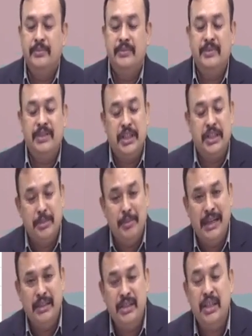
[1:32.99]

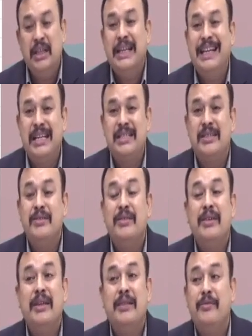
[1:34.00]
judgment is
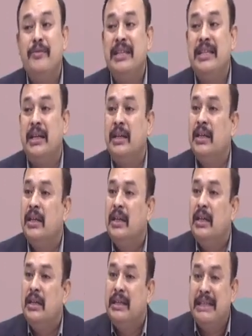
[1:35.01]
with the
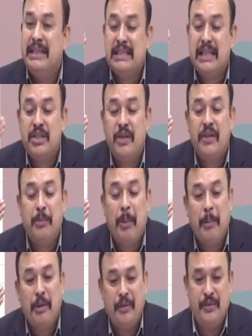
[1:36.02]
discretion of the
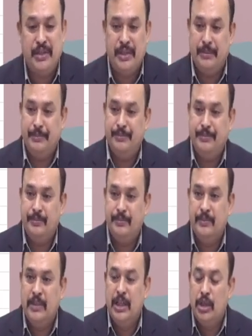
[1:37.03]
department officer.
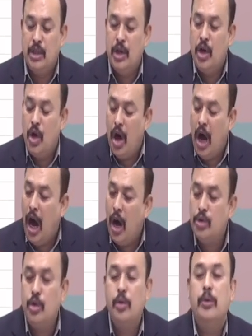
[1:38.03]
How
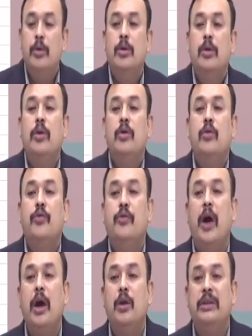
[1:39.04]
to
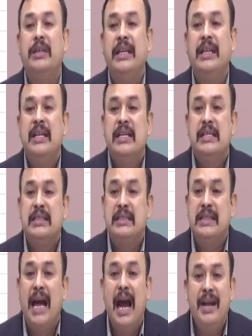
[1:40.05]
follow the
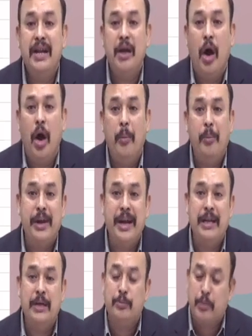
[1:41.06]
standard
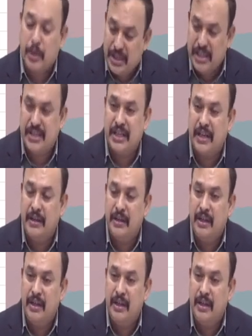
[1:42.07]
operating procedure